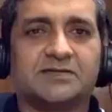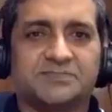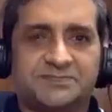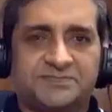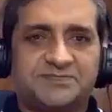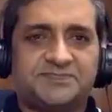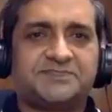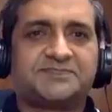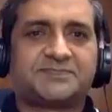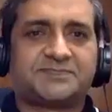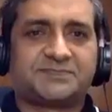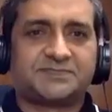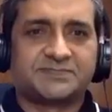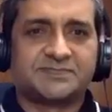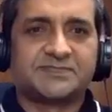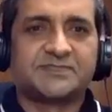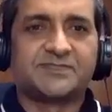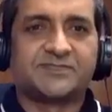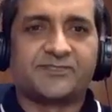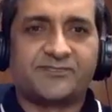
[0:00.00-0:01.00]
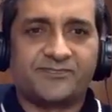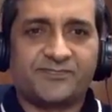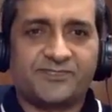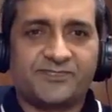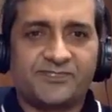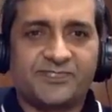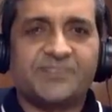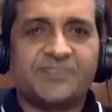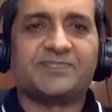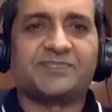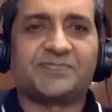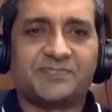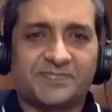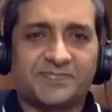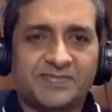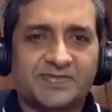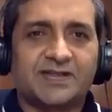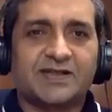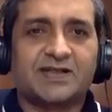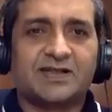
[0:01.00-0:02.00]
and spend time, just like with
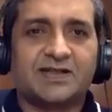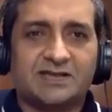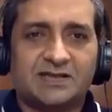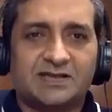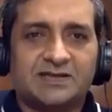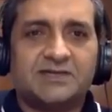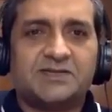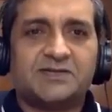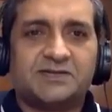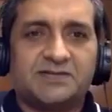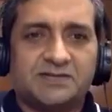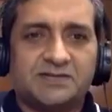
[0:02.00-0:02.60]
a play,